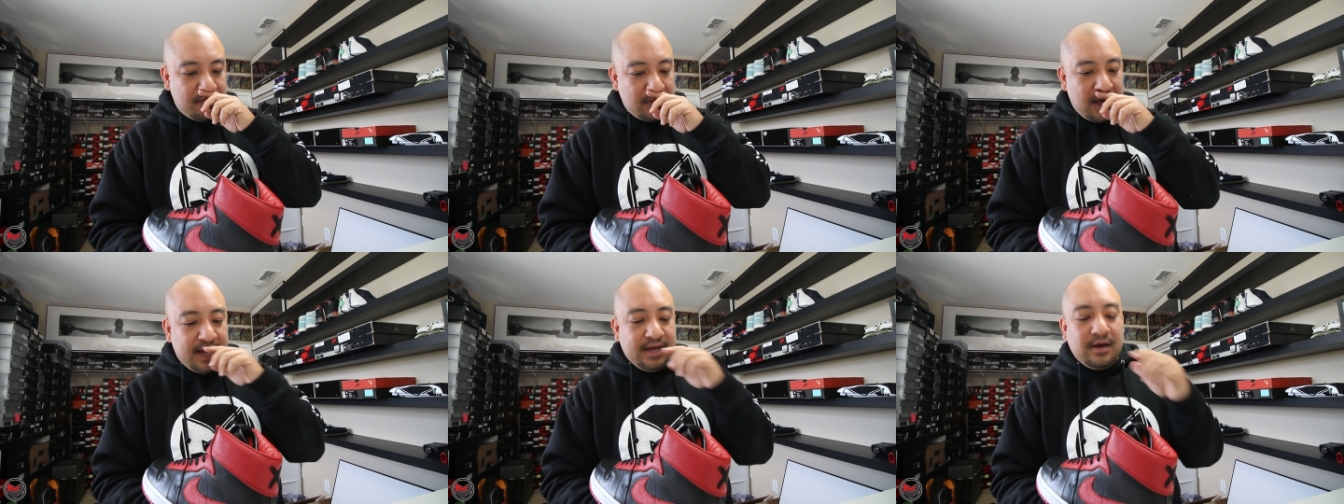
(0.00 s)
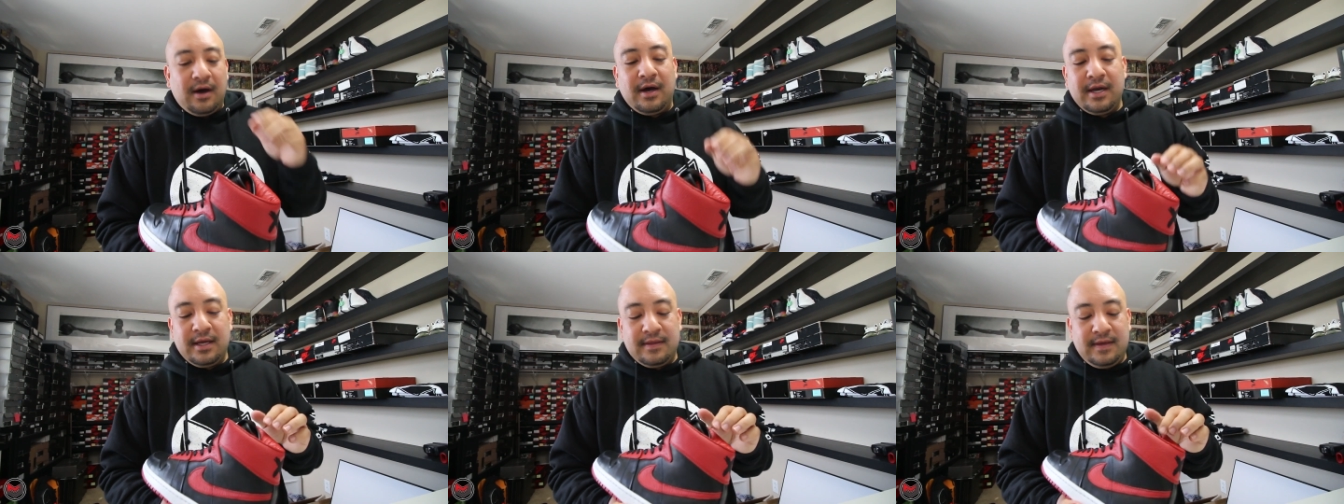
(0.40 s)

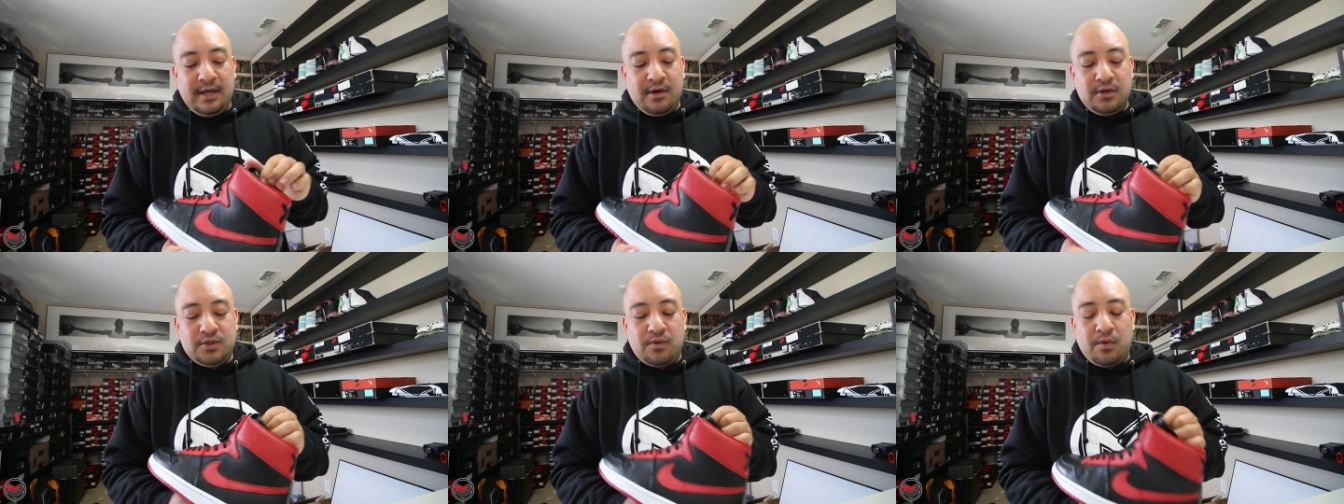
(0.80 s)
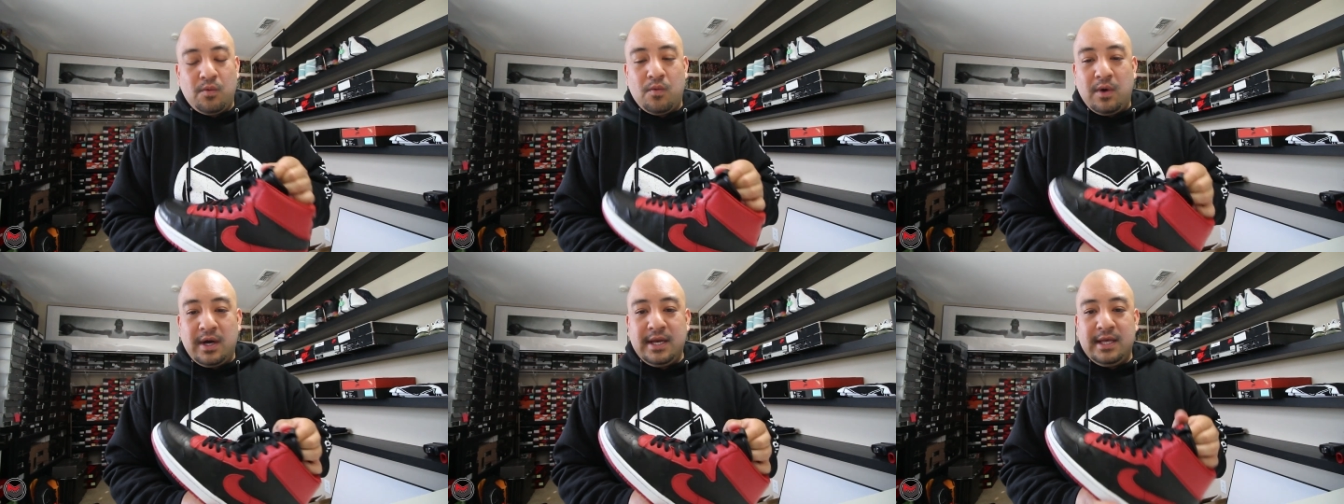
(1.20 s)
iconic the Air Jordan
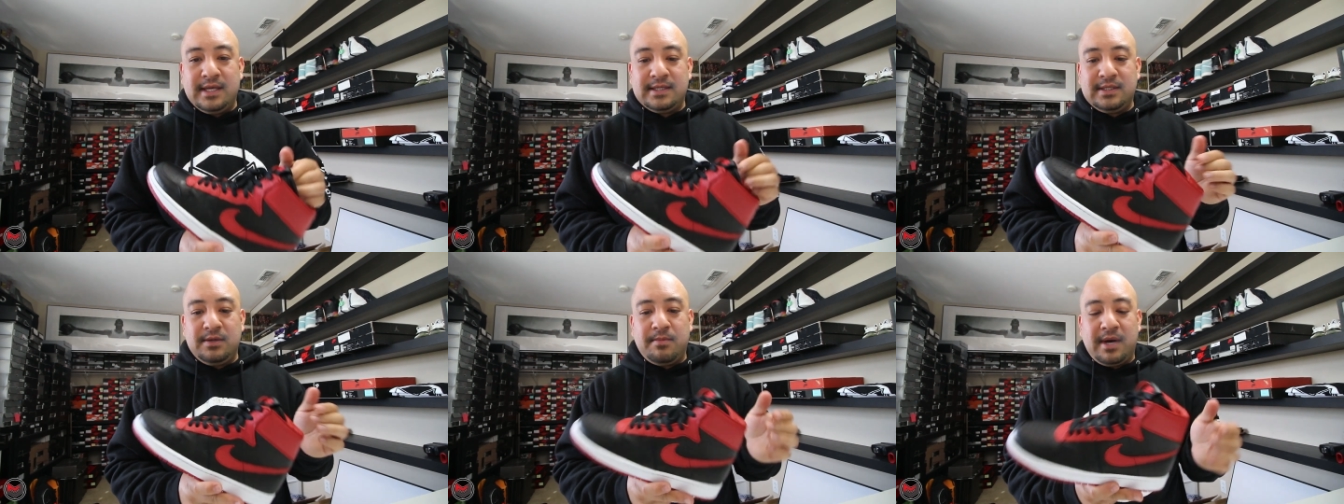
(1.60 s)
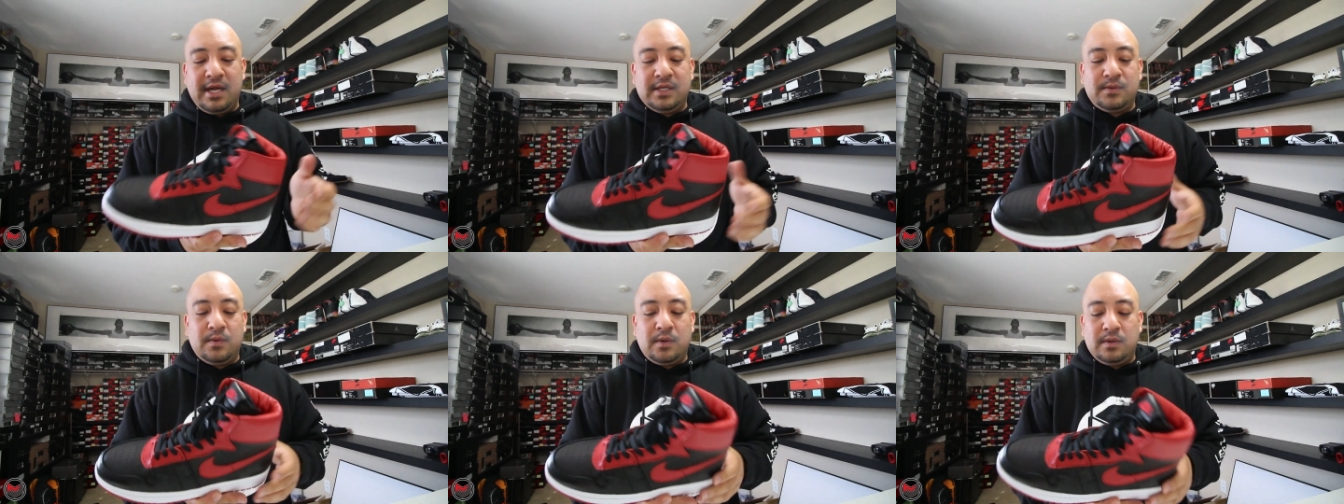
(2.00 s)
one is, you might
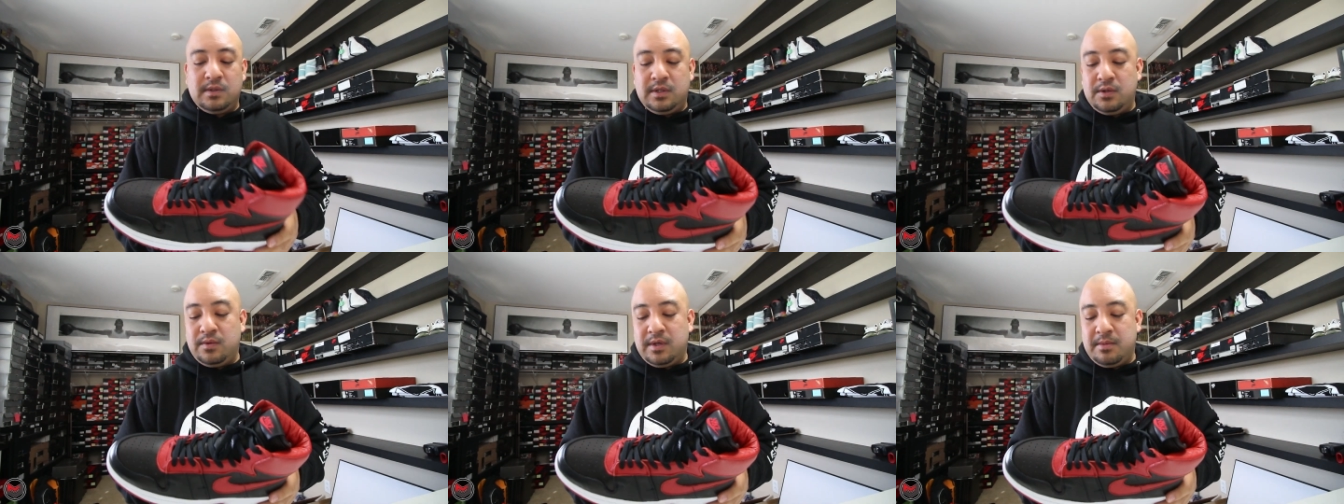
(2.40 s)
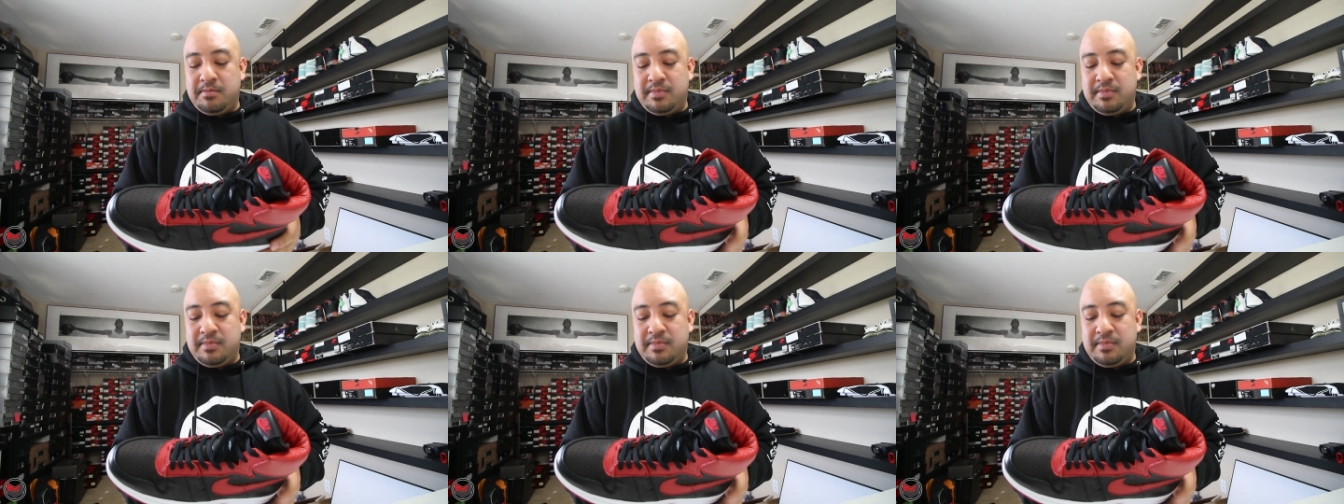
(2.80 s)
as well do it.